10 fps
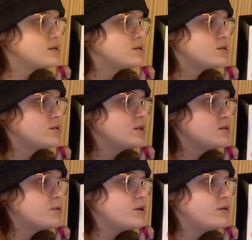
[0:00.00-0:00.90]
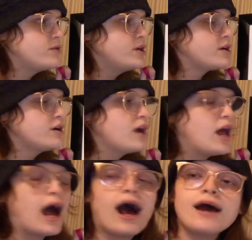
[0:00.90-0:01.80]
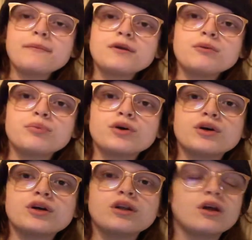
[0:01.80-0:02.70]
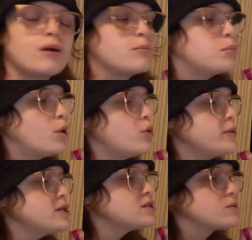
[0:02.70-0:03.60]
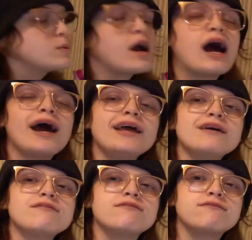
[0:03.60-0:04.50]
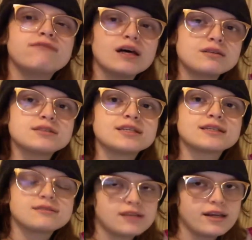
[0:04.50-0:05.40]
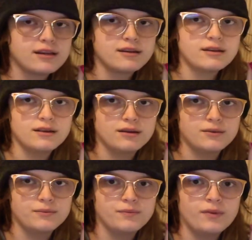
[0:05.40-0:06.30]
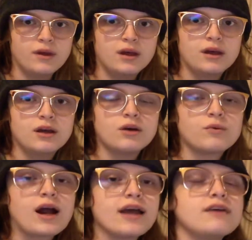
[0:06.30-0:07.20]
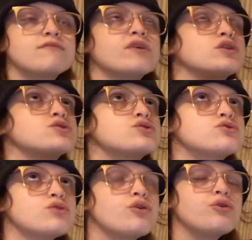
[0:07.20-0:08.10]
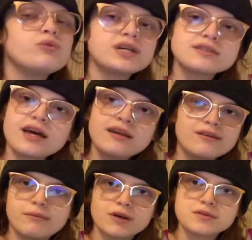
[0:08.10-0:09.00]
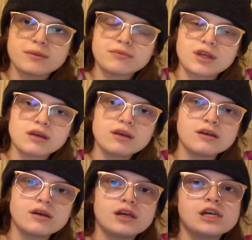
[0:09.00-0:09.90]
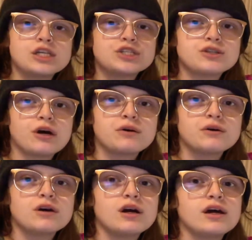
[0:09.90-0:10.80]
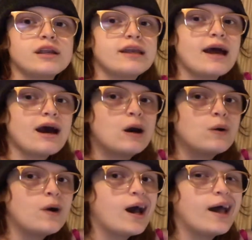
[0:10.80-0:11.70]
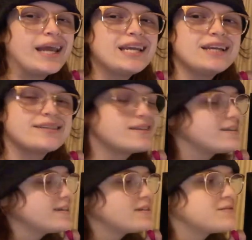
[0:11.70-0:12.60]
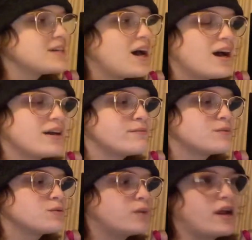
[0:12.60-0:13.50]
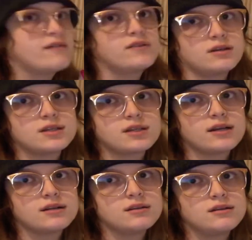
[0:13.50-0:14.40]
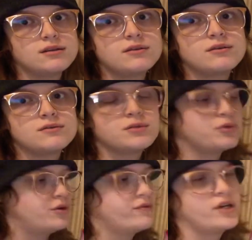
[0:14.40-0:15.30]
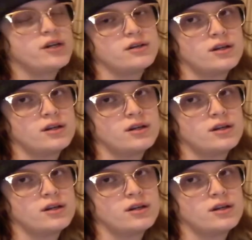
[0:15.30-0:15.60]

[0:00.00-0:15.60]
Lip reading: so this part over here, I'm going to put moments where I have felt excited, where I have felt so excited about something. So now I need to think of times when I felt excited to put over here.